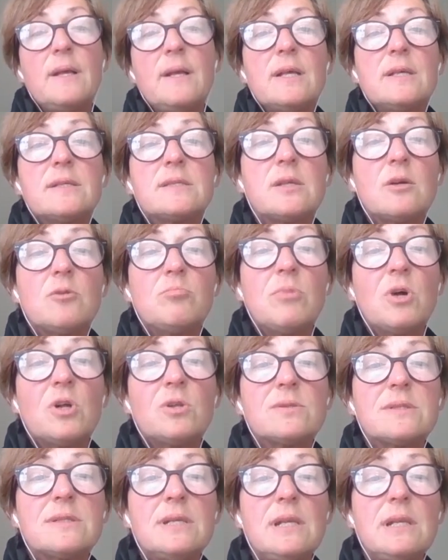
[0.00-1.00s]
So
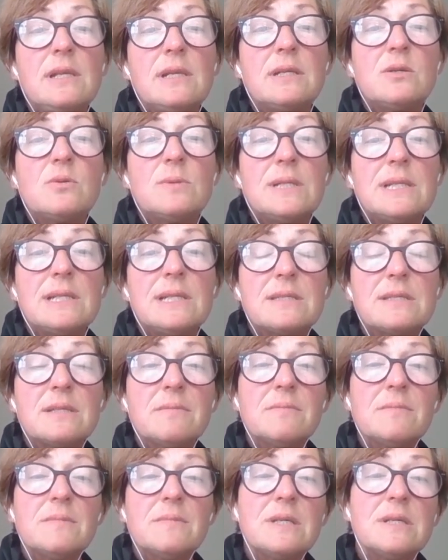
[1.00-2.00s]

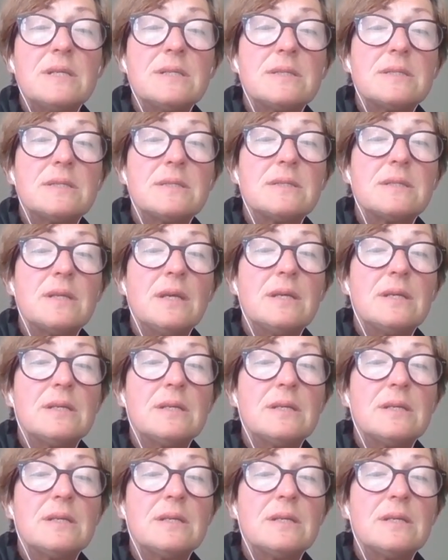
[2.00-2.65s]
multilingualism is